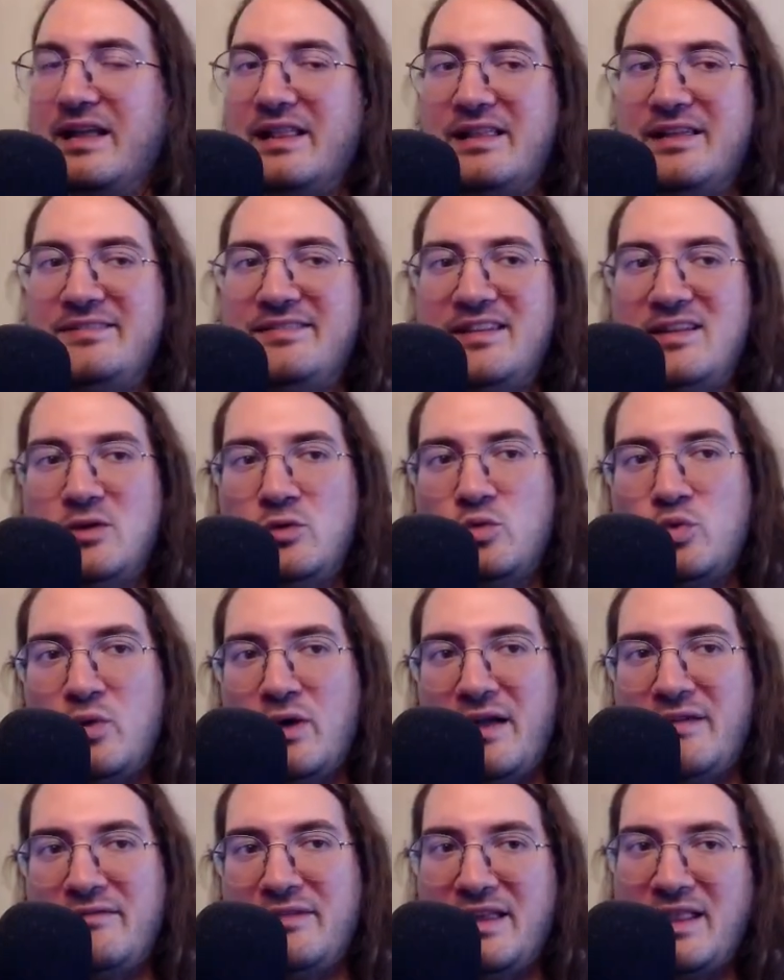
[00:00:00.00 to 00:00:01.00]
Let's say that we
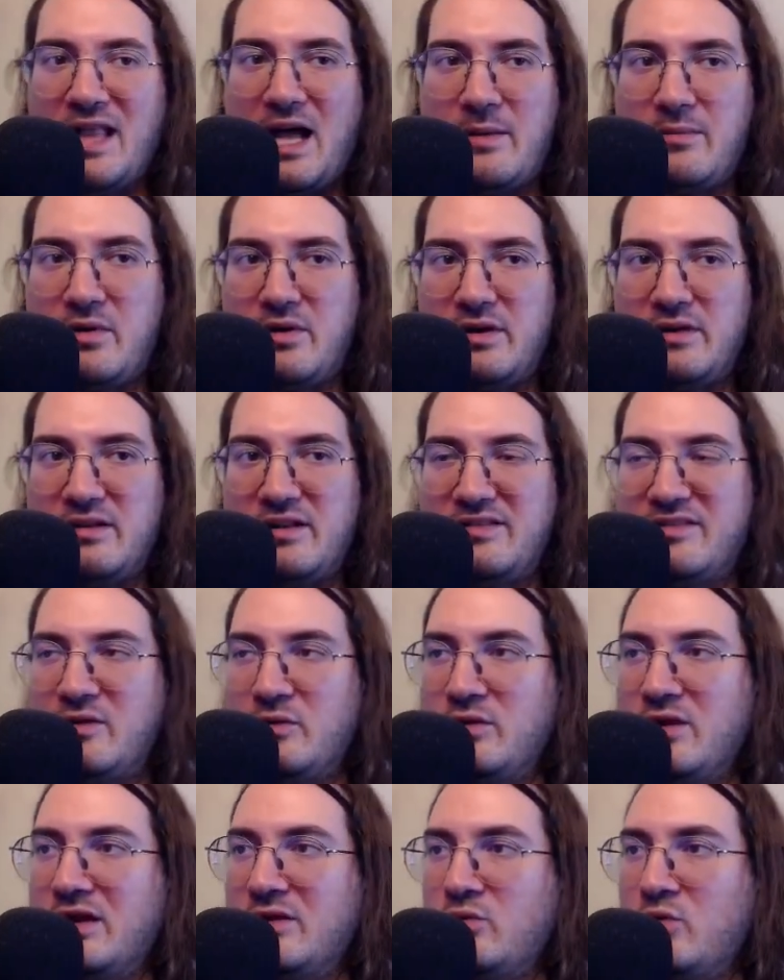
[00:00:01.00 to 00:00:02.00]
have a library. Let's say
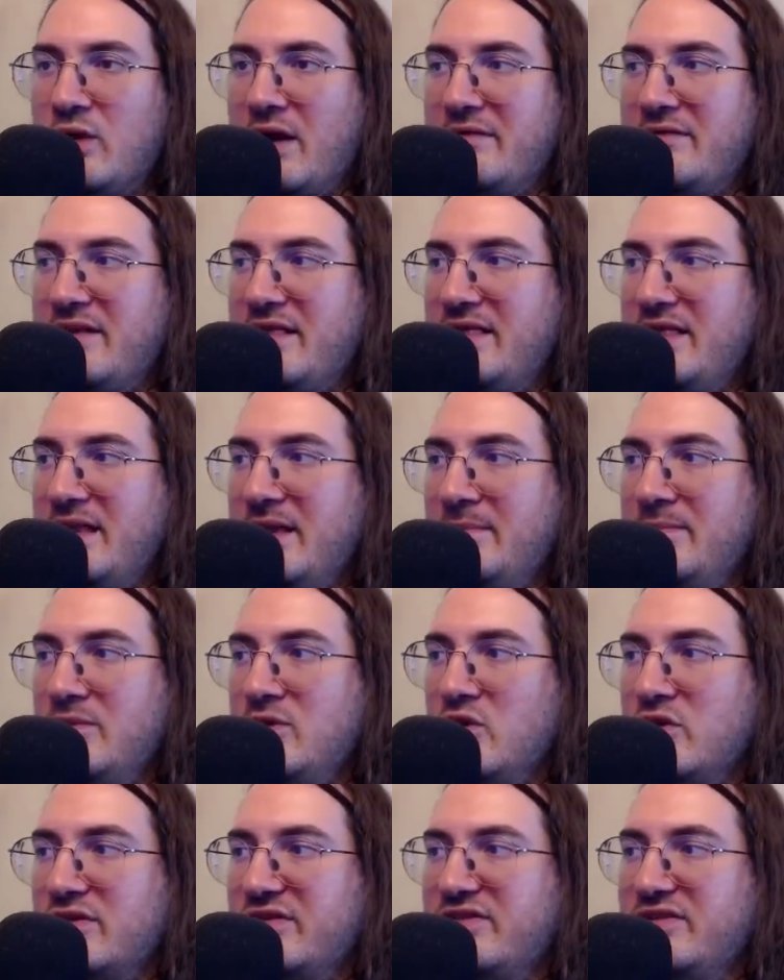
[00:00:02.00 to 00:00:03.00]
that we have a
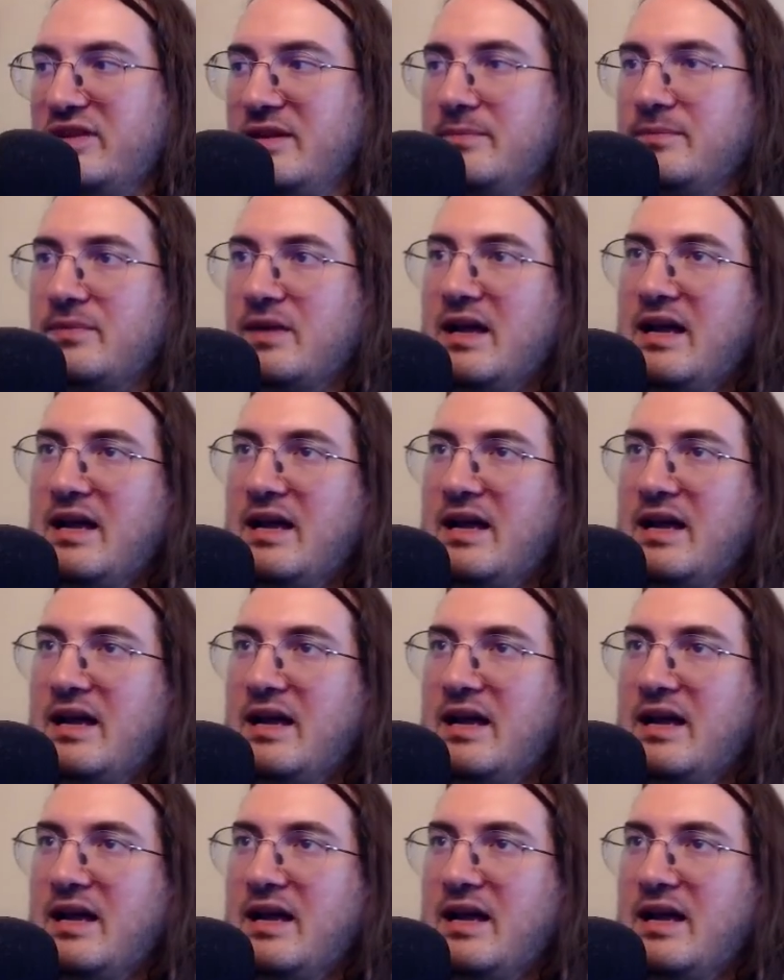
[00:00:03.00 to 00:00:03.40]
lib.c.